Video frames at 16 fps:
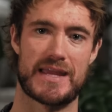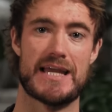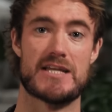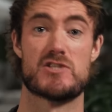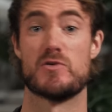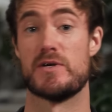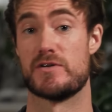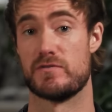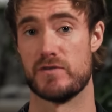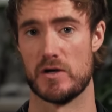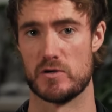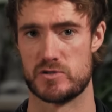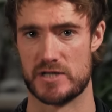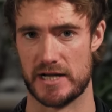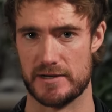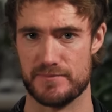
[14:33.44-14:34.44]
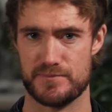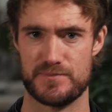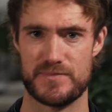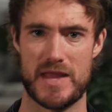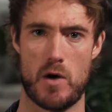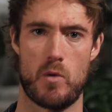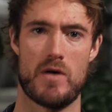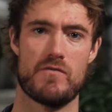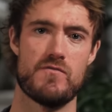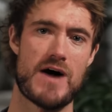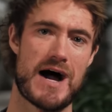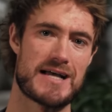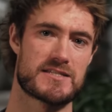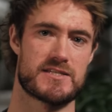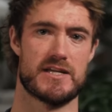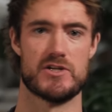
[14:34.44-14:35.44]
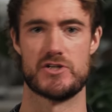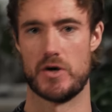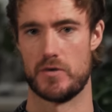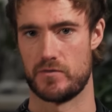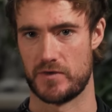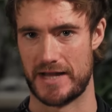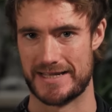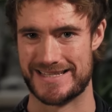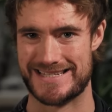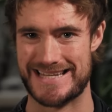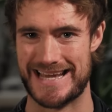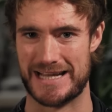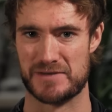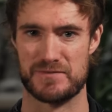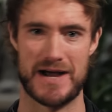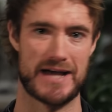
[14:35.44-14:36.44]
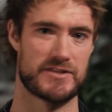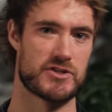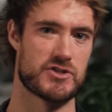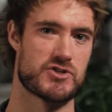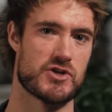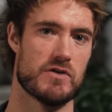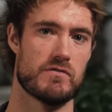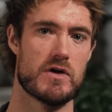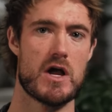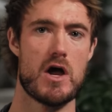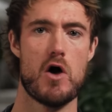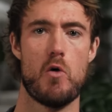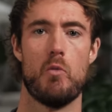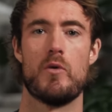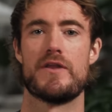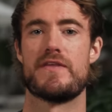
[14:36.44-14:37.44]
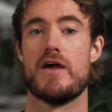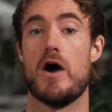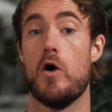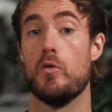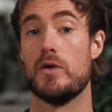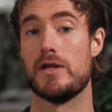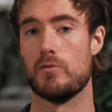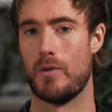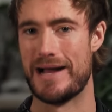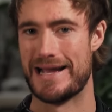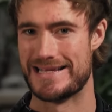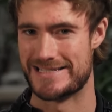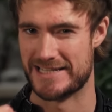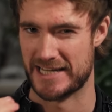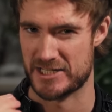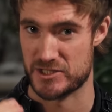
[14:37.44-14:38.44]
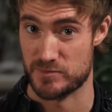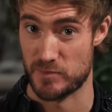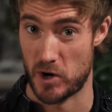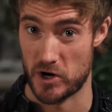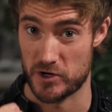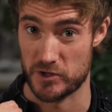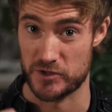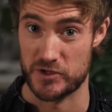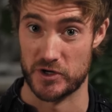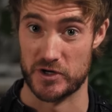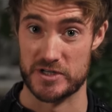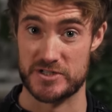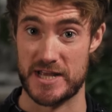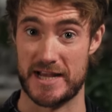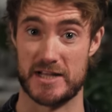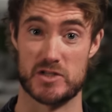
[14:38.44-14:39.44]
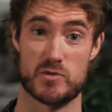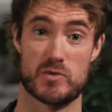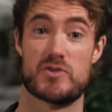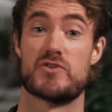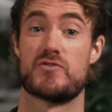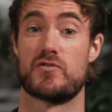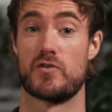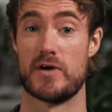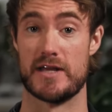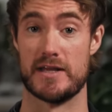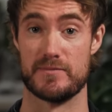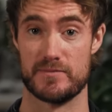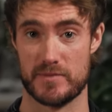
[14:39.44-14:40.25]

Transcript: that gets you into flow state. Now, while fasting, don't forget to take advantage of one of the only ways to get smarter in 30 seconds, which is free.